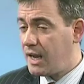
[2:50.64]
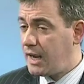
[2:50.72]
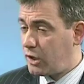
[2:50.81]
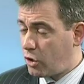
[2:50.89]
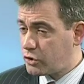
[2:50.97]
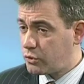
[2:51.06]

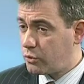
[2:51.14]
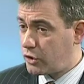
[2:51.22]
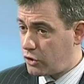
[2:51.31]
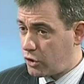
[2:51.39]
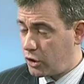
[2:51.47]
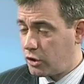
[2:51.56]
It also, the
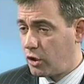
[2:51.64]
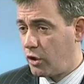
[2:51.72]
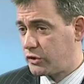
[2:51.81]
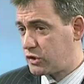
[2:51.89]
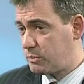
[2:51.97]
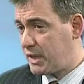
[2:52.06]
third
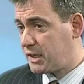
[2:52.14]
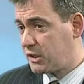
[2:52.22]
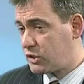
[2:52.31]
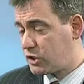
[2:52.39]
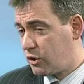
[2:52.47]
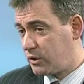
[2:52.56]
clause, is
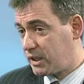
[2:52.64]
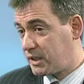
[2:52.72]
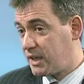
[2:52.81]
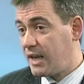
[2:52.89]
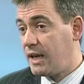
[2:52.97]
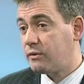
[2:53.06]
making sure that
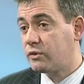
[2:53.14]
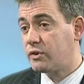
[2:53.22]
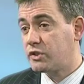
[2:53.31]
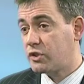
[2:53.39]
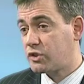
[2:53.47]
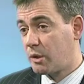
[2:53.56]
if there
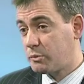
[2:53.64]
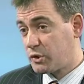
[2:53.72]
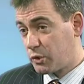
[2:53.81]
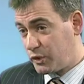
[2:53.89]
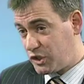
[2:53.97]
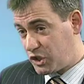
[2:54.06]
is a
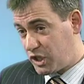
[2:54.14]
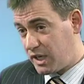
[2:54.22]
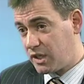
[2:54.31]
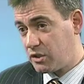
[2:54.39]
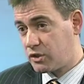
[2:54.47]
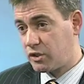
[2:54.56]
subsequent
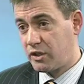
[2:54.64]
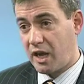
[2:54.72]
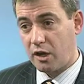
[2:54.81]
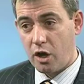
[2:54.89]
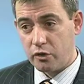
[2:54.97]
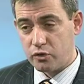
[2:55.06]
change to
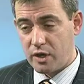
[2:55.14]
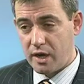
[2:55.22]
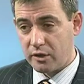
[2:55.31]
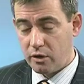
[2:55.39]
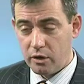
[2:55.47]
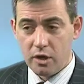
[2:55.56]
that
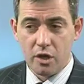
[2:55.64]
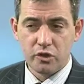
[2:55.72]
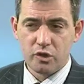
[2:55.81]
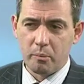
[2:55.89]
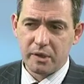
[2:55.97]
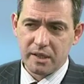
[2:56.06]
contractor,
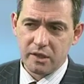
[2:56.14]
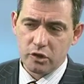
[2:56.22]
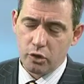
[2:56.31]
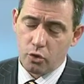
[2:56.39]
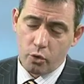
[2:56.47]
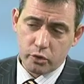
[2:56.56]
somebody,
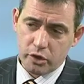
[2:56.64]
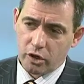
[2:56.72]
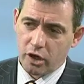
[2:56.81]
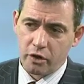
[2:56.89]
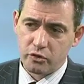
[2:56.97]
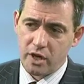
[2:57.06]
you go to your
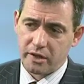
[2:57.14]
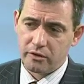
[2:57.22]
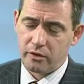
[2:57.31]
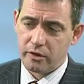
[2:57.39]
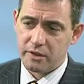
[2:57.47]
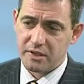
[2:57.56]

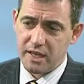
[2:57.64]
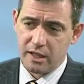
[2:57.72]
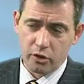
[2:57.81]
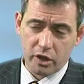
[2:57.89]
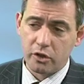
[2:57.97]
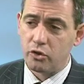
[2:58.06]
contractor and say,
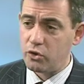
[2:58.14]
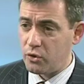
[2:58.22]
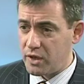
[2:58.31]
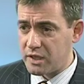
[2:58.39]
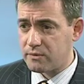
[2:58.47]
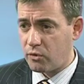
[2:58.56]
look, can you do
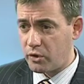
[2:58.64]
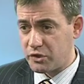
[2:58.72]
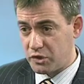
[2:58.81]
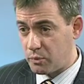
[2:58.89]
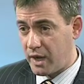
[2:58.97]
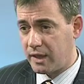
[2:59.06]
this for
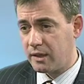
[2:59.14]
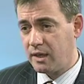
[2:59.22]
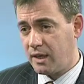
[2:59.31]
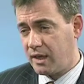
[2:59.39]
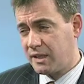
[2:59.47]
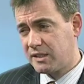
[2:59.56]
us as well?
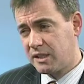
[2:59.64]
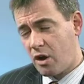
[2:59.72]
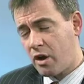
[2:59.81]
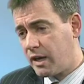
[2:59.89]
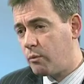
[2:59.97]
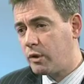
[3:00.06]
And they say,
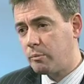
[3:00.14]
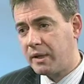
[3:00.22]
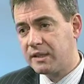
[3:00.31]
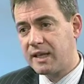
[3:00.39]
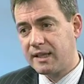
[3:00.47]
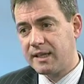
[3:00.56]
oh yeah, we'll
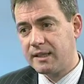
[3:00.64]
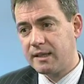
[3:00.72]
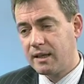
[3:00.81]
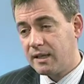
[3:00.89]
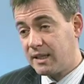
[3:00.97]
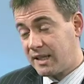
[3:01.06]
build that in.
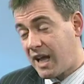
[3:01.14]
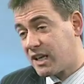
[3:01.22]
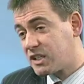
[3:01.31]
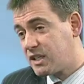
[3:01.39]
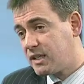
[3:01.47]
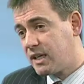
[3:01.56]
That
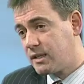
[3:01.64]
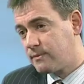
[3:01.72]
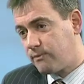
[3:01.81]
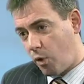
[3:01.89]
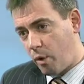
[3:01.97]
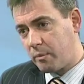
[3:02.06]
actually is
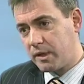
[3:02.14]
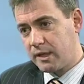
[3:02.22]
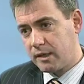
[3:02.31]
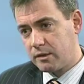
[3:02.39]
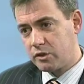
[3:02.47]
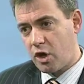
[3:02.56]

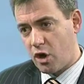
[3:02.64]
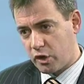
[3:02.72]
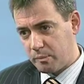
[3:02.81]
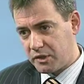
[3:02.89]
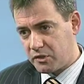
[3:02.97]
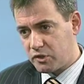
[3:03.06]
formally
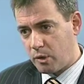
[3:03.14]
documented